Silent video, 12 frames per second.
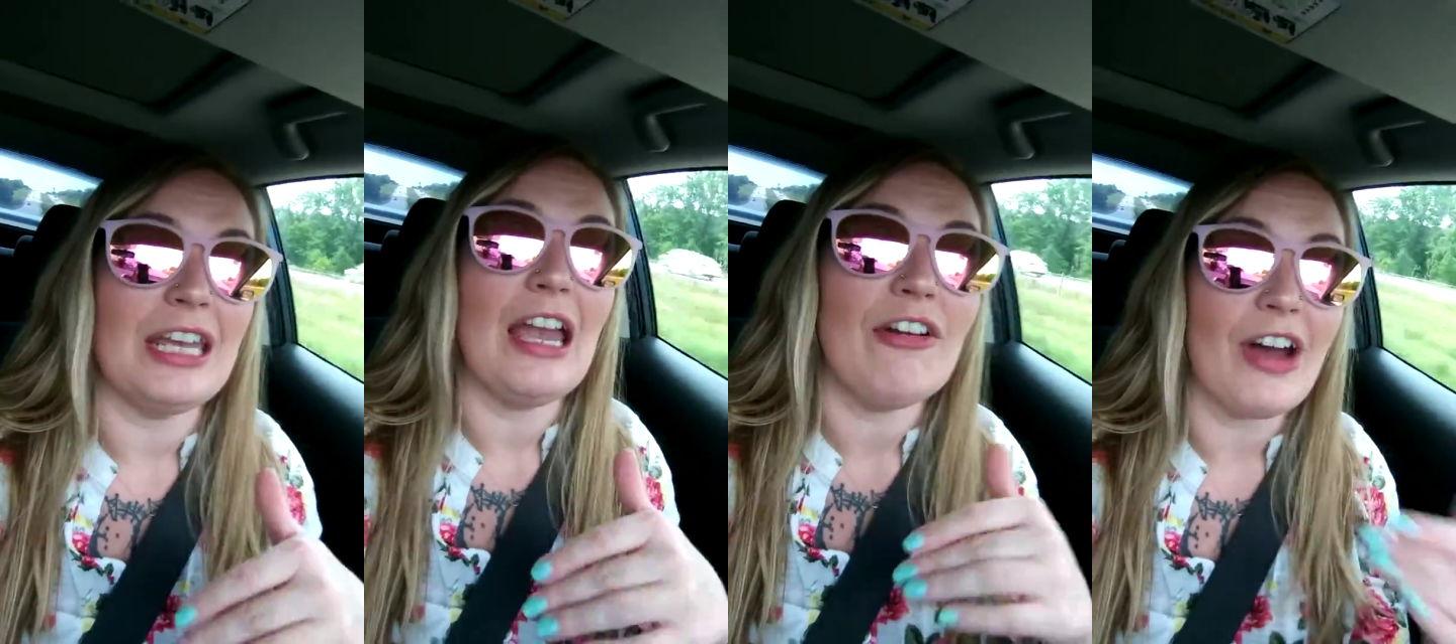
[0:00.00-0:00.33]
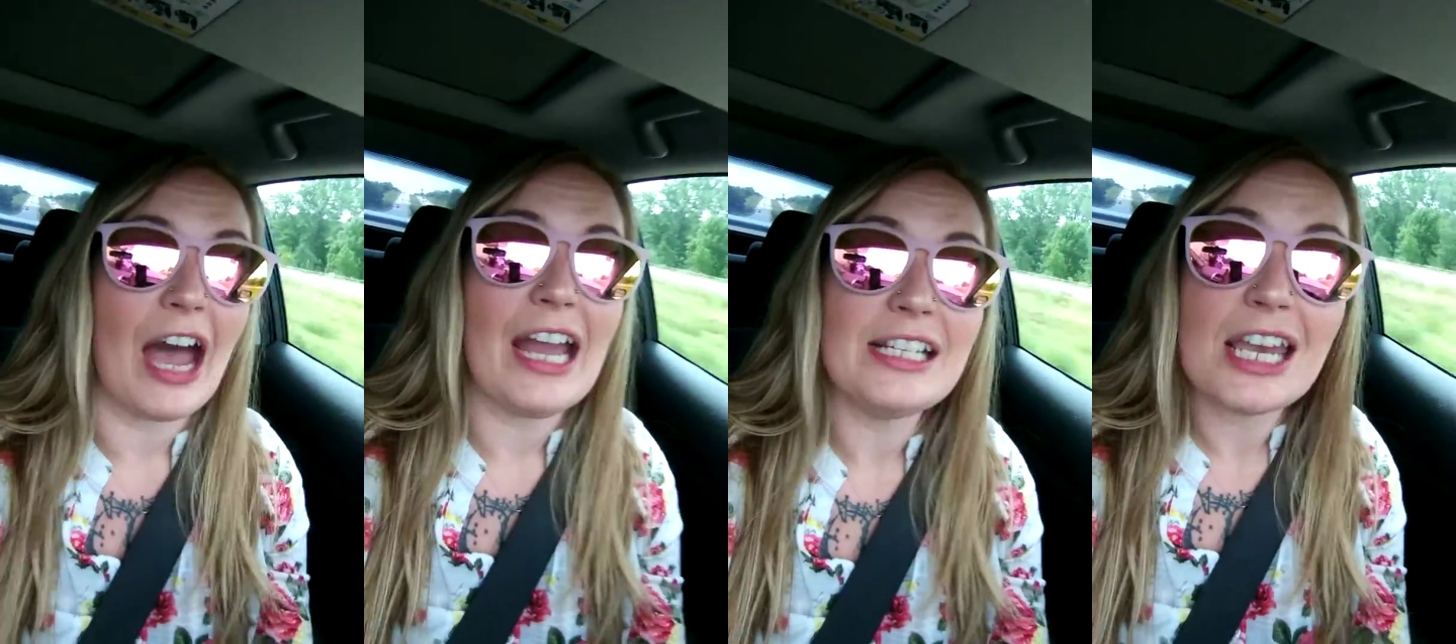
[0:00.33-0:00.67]
If
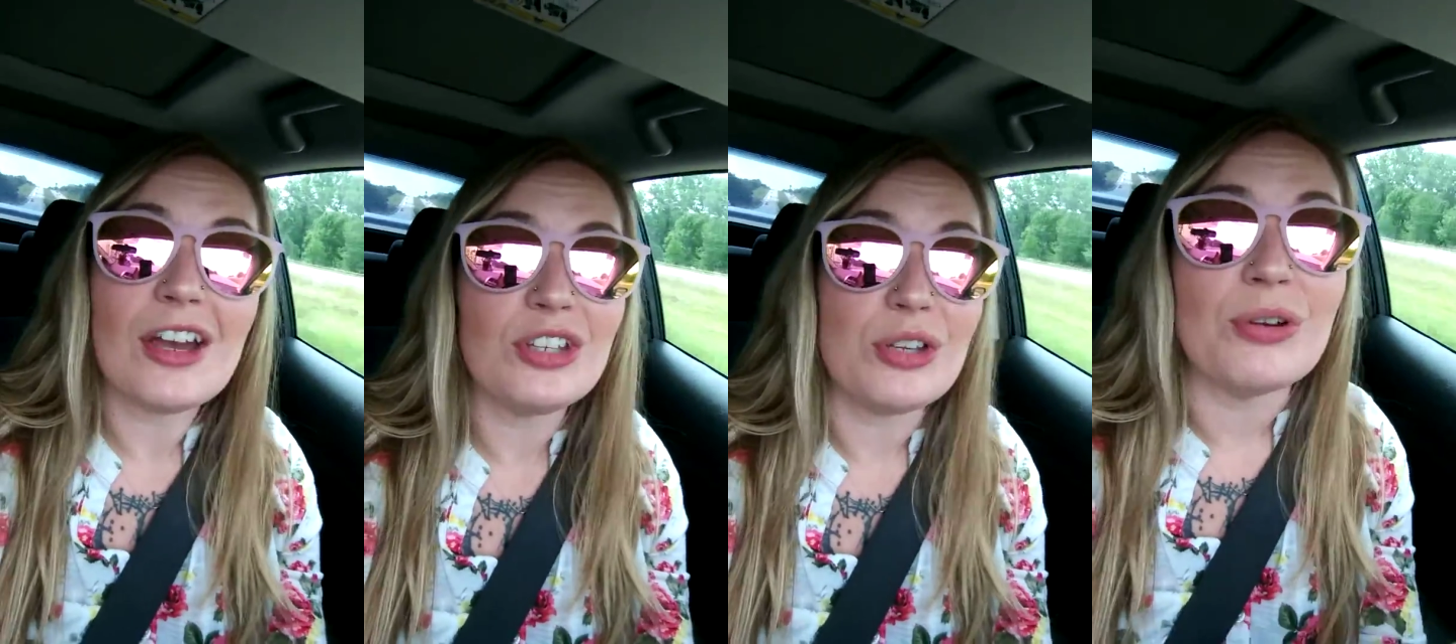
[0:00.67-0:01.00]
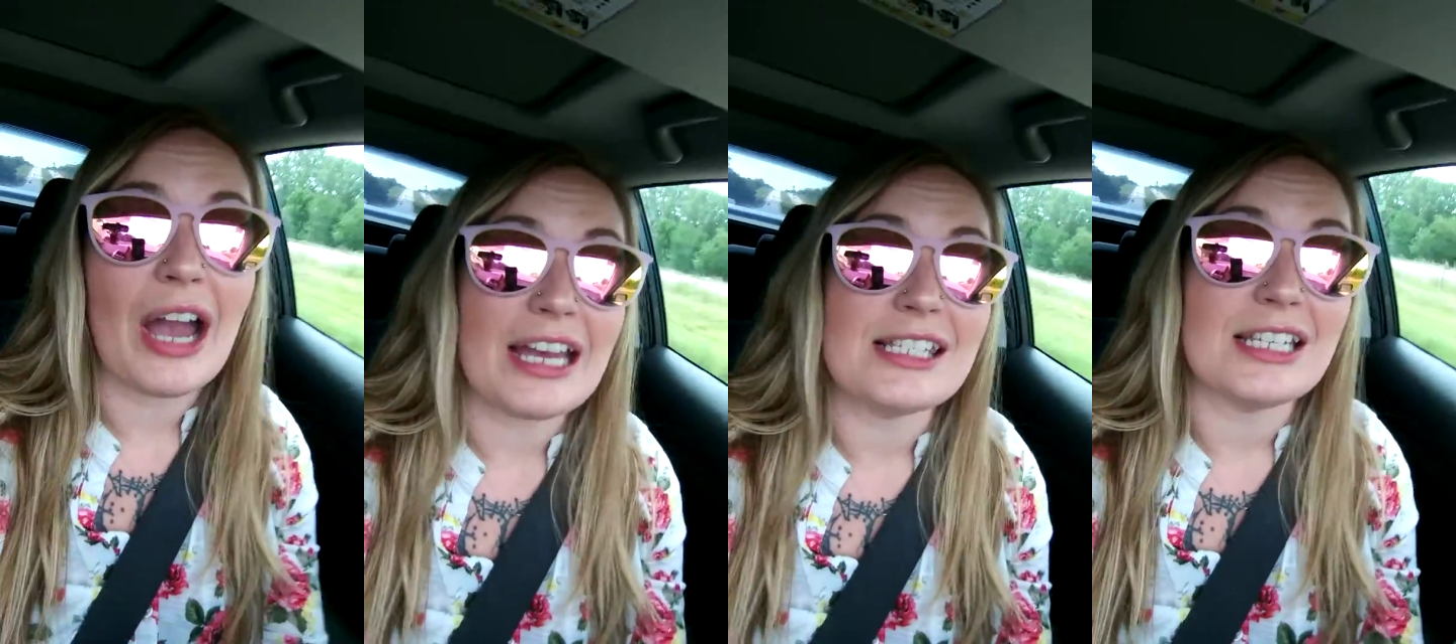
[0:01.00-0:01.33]
I tell you
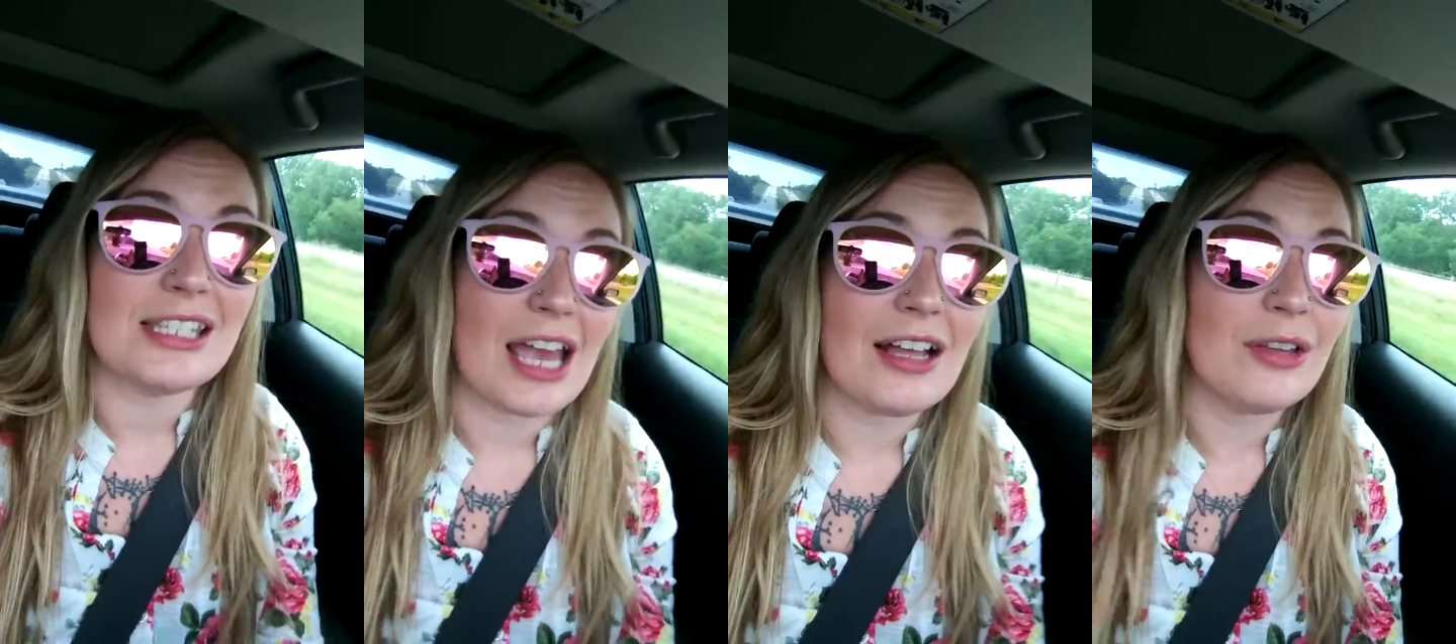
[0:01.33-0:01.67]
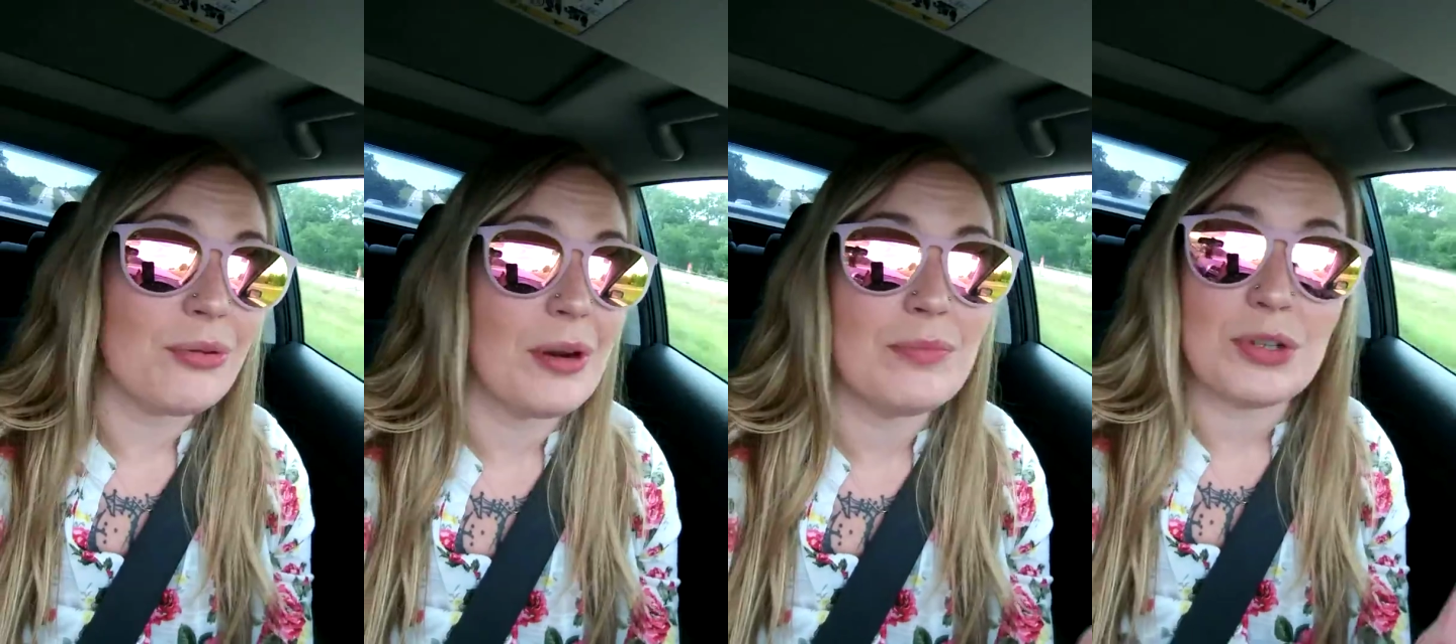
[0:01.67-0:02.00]
guys exactly
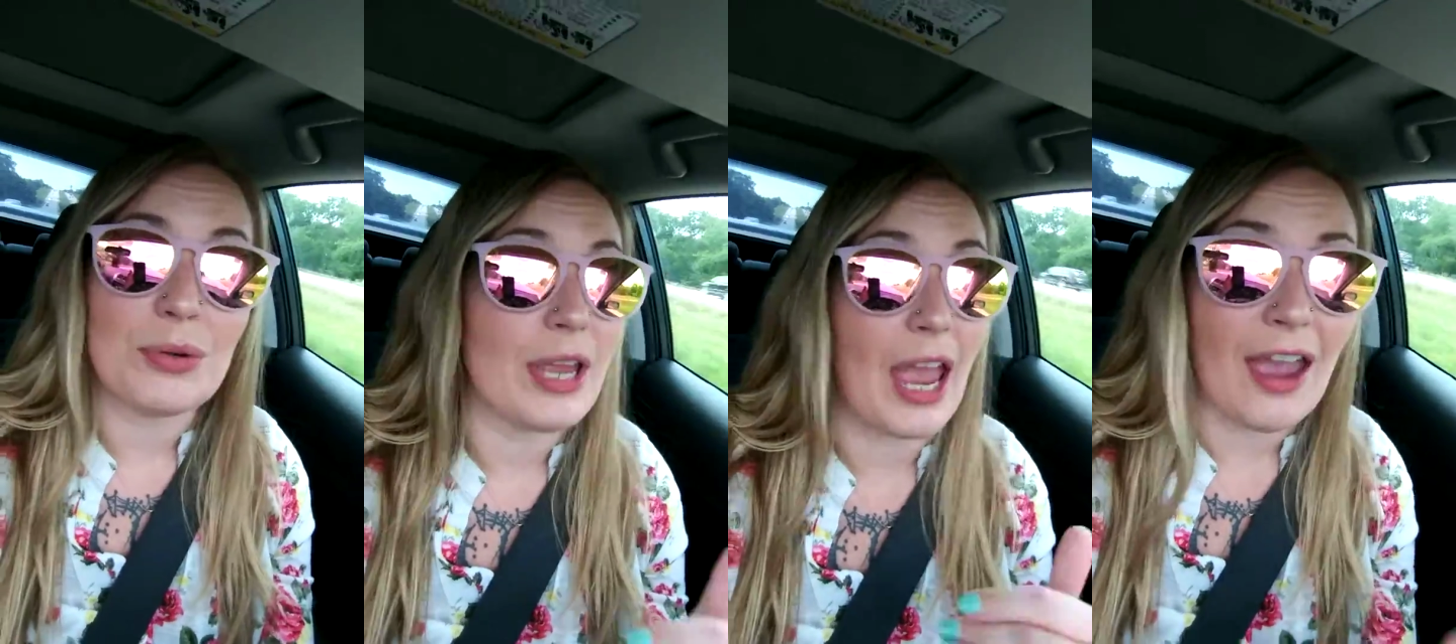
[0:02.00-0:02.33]
what I'm doing